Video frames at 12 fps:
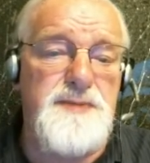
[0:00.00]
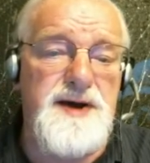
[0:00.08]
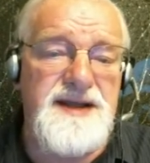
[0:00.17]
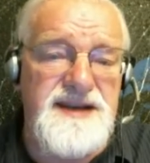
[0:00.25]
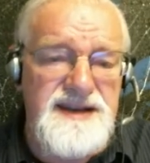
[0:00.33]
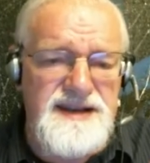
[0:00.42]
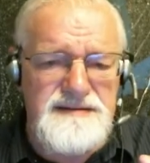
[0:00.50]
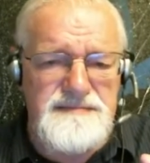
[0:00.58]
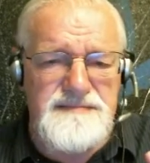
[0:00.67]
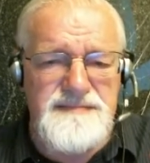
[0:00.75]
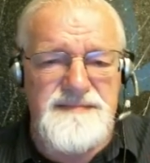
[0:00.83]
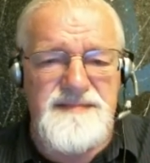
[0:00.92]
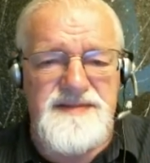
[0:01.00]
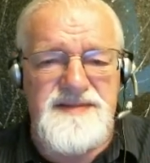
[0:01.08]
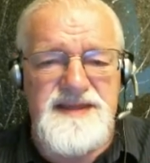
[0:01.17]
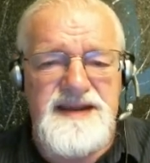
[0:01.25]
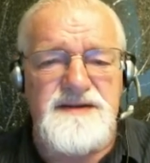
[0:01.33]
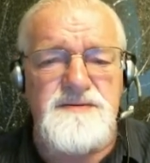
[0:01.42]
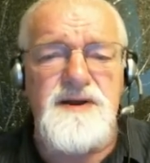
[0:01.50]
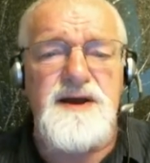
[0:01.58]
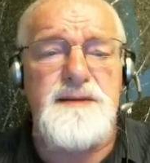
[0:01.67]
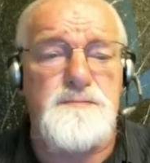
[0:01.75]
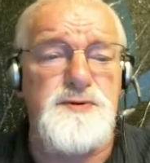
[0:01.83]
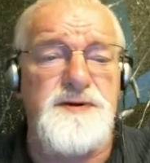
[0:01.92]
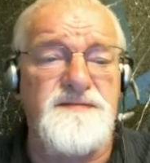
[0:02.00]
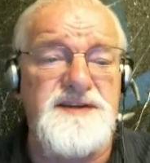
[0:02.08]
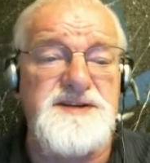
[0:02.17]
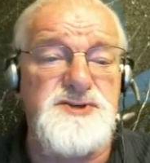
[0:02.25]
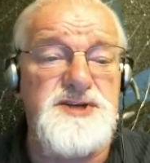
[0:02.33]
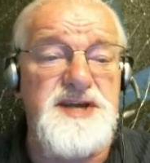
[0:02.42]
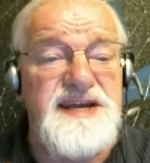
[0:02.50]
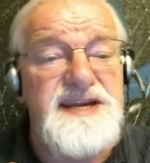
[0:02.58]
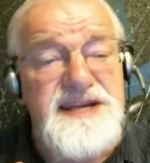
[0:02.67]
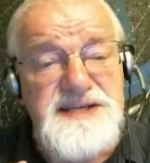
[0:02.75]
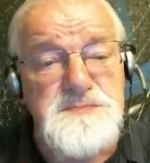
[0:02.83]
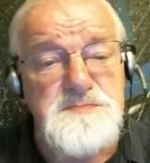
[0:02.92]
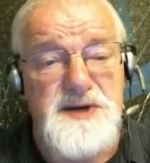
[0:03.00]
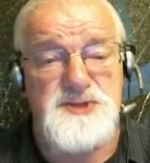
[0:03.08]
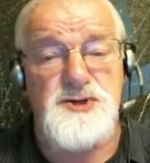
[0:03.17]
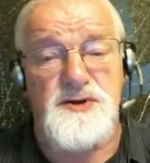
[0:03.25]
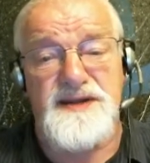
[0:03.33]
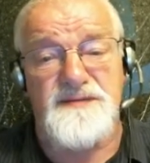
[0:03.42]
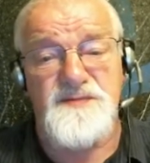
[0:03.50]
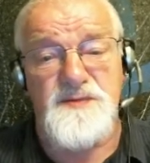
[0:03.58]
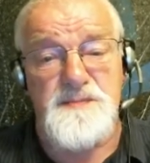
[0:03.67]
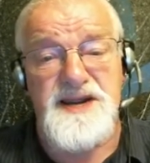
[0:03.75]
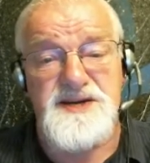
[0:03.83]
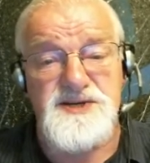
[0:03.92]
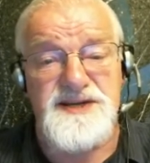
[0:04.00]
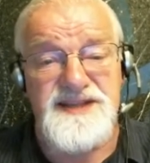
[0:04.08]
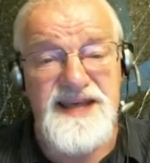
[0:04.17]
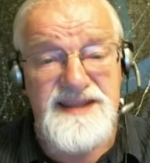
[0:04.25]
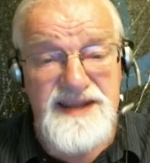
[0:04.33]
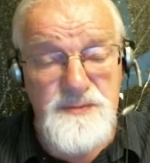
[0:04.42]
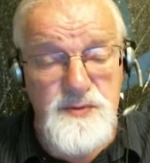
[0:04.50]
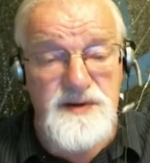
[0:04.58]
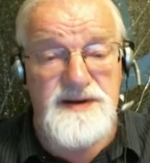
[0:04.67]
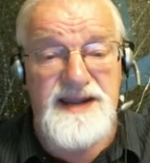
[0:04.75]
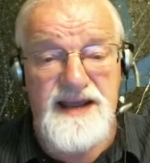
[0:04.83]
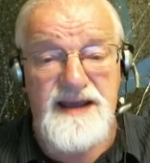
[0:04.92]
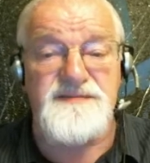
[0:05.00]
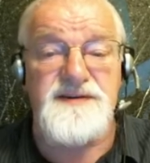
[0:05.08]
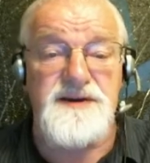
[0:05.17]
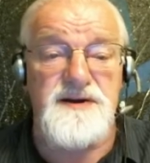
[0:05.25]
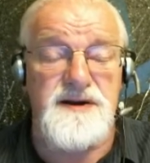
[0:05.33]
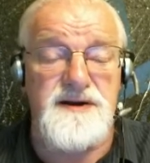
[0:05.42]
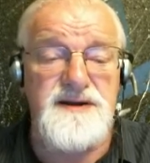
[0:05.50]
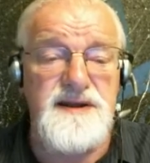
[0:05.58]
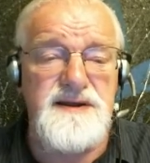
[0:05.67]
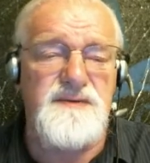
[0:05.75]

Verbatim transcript: but they're not privileged to any special information that they really have to guard.